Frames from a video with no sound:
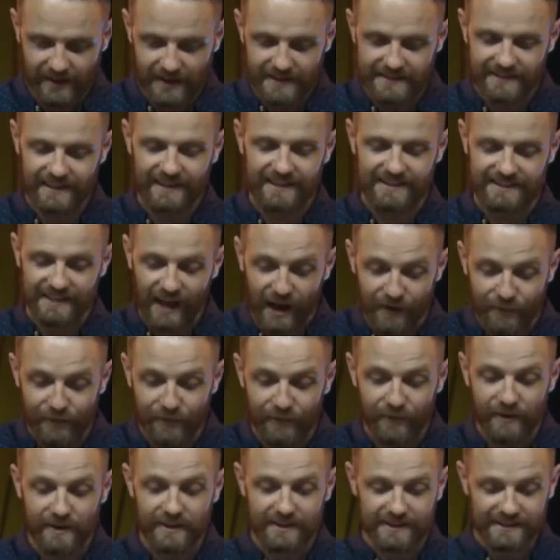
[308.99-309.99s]
is in a
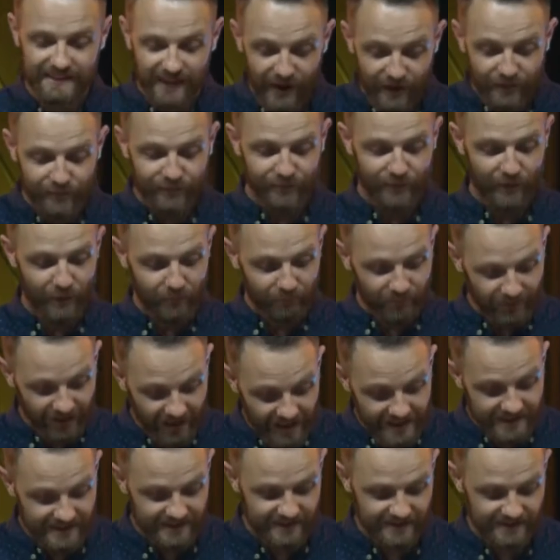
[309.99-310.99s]
tough, tough
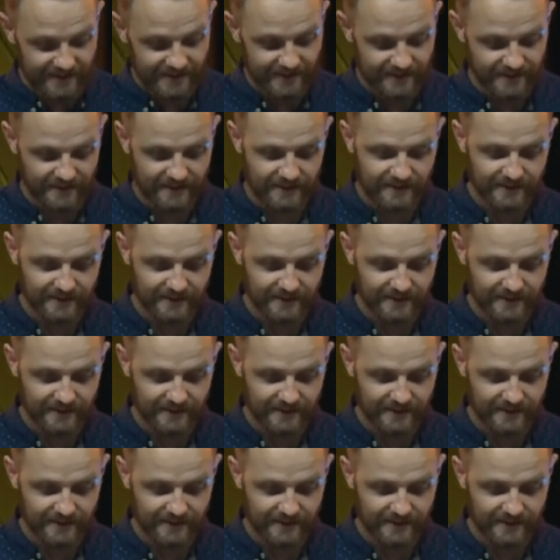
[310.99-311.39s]
place.